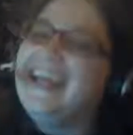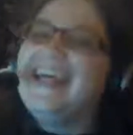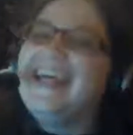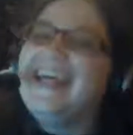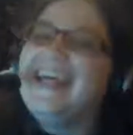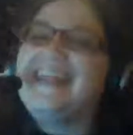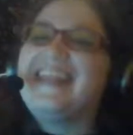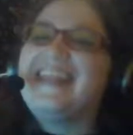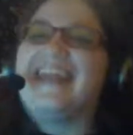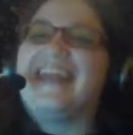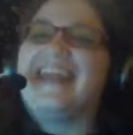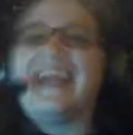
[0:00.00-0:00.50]

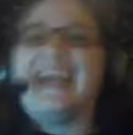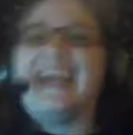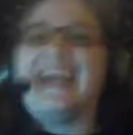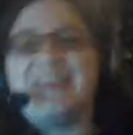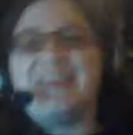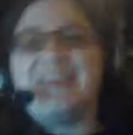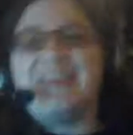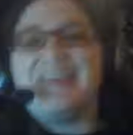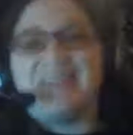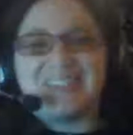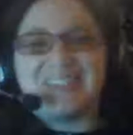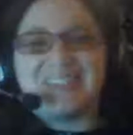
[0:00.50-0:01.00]
Thank you all
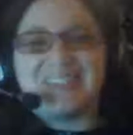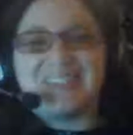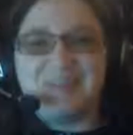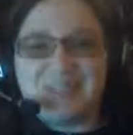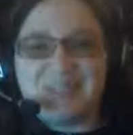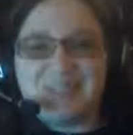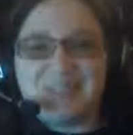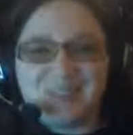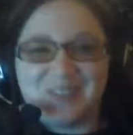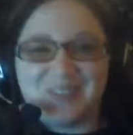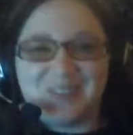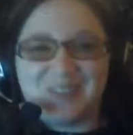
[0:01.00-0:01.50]
so much for
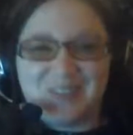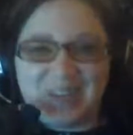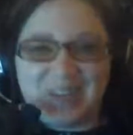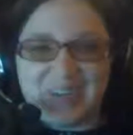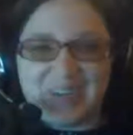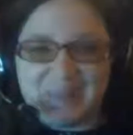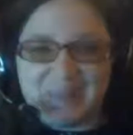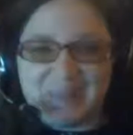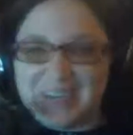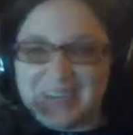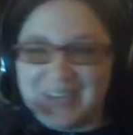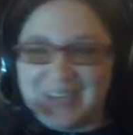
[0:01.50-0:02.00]
joining me
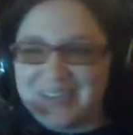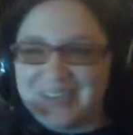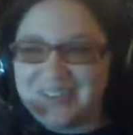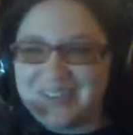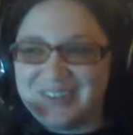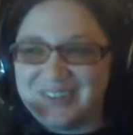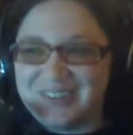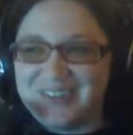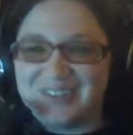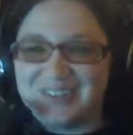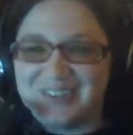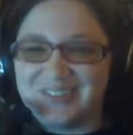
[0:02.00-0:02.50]
on
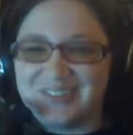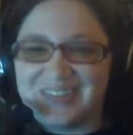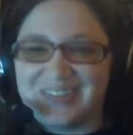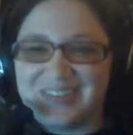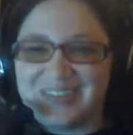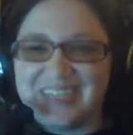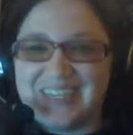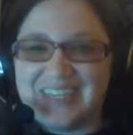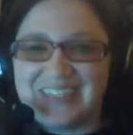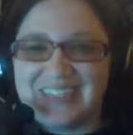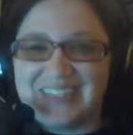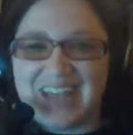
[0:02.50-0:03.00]
Cold Reads.
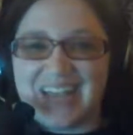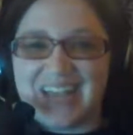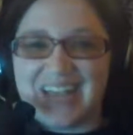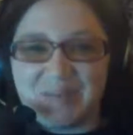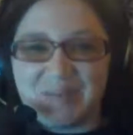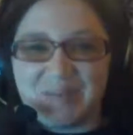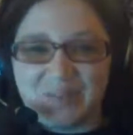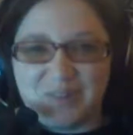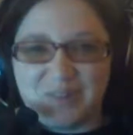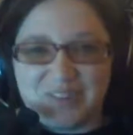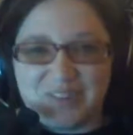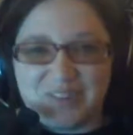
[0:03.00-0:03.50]
I'm
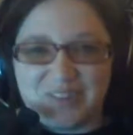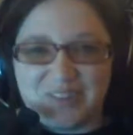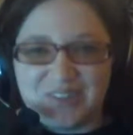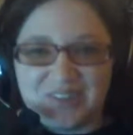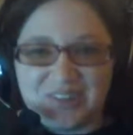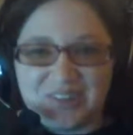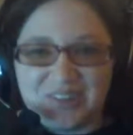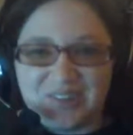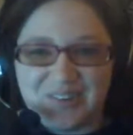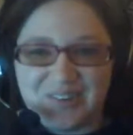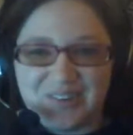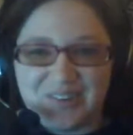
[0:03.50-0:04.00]
Laura
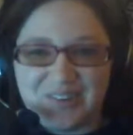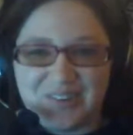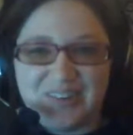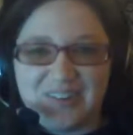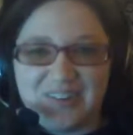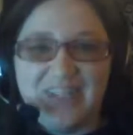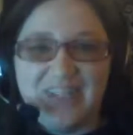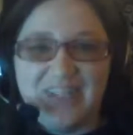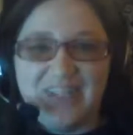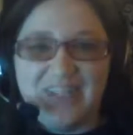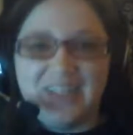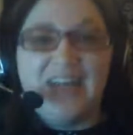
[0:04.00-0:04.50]
Nicole.
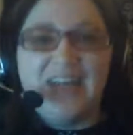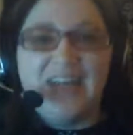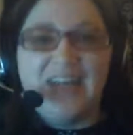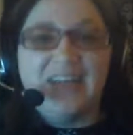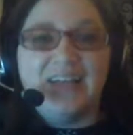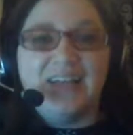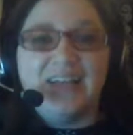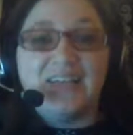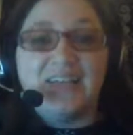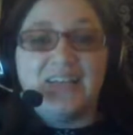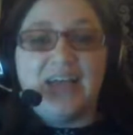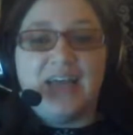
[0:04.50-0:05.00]

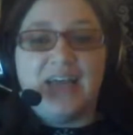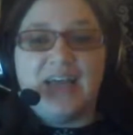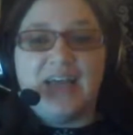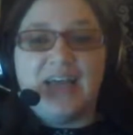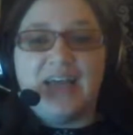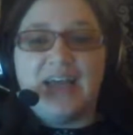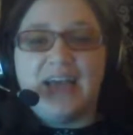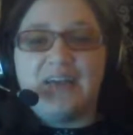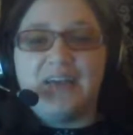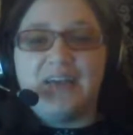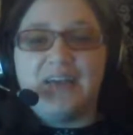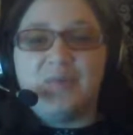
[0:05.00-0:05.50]

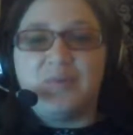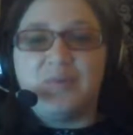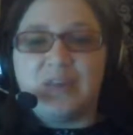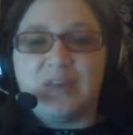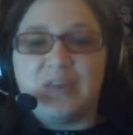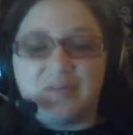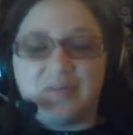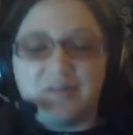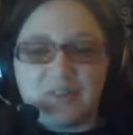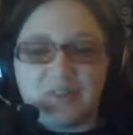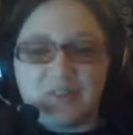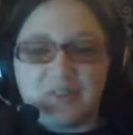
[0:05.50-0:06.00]
And without
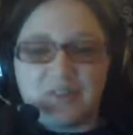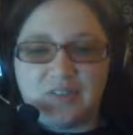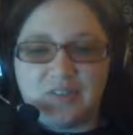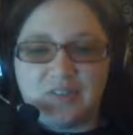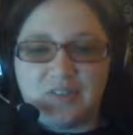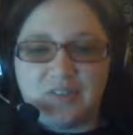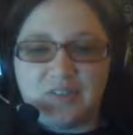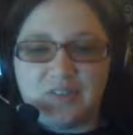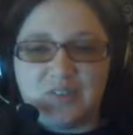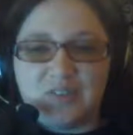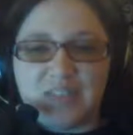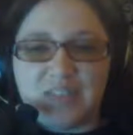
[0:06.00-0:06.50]
further ado,
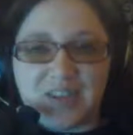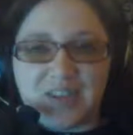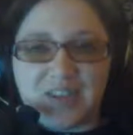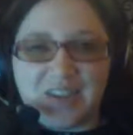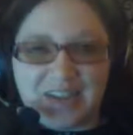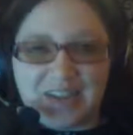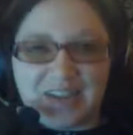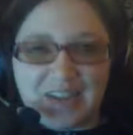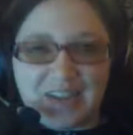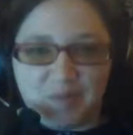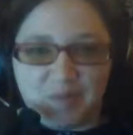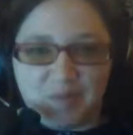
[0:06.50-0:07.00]
say goodnight,
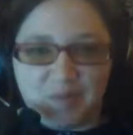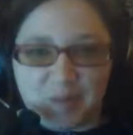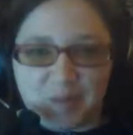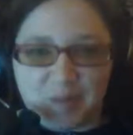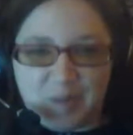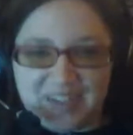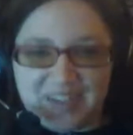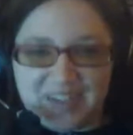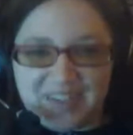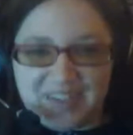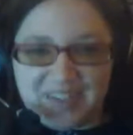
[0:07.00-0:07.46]
everybody.